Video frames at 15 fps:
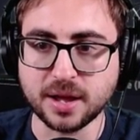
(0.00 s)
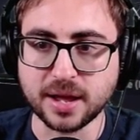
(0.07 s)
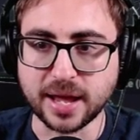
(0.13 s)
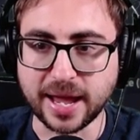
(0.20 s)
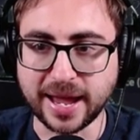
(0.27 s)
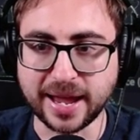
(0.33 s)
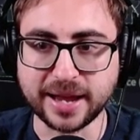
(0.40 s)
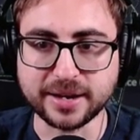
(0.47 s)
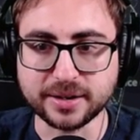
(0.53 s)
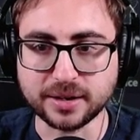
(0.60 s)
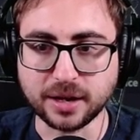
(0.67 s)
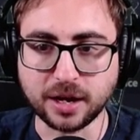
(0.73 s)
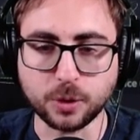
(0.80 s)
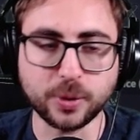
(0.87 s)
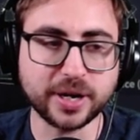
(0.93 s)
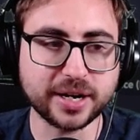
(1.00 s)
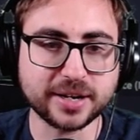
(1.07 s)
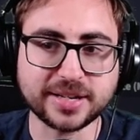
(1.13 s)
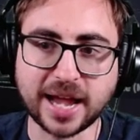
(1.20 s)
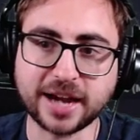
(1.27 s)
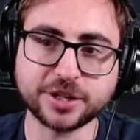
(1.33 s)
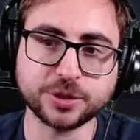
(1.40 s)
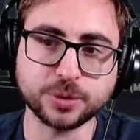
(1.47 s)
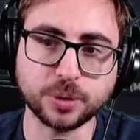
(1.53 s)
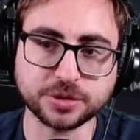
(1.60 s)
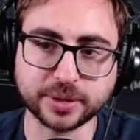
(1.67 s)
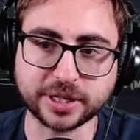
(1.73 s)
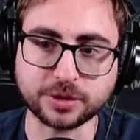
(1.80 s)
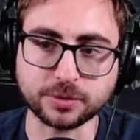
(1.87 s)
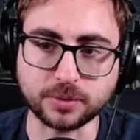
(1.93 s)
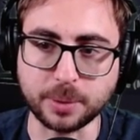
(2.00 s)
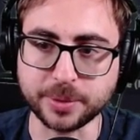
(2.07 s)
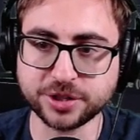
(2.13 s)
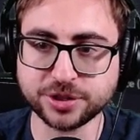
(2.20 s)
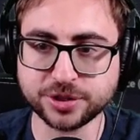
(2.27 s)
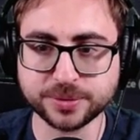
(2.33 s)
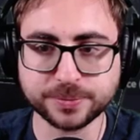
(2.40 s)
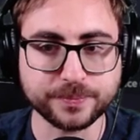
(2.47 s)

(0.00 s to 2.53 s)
And when it attacks, you also get to rummage,